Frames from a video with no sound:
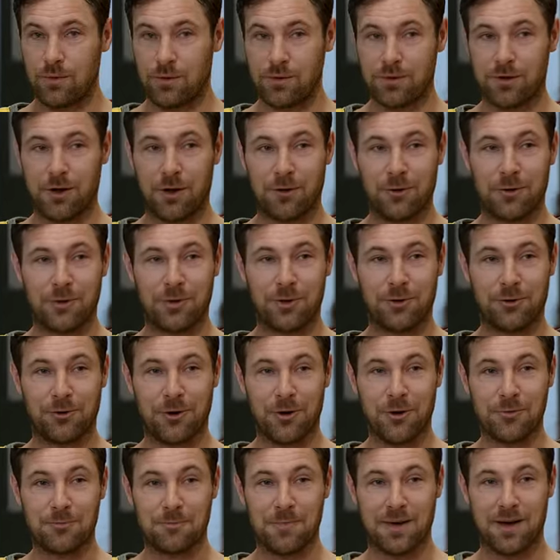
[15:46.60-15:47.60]
But knowing your
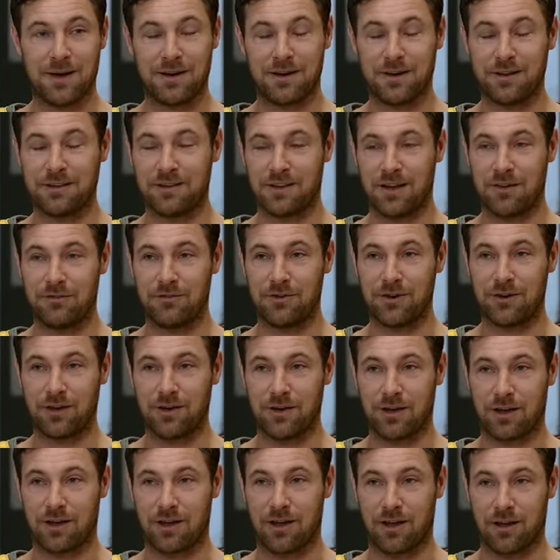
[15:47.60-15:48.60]
old man, I
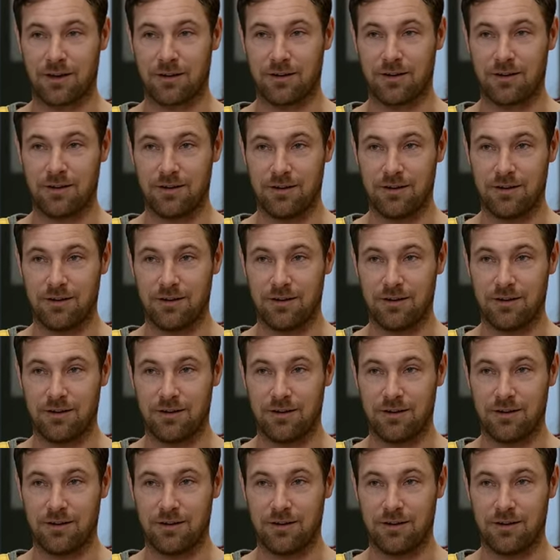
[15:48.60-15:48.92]
definitely can.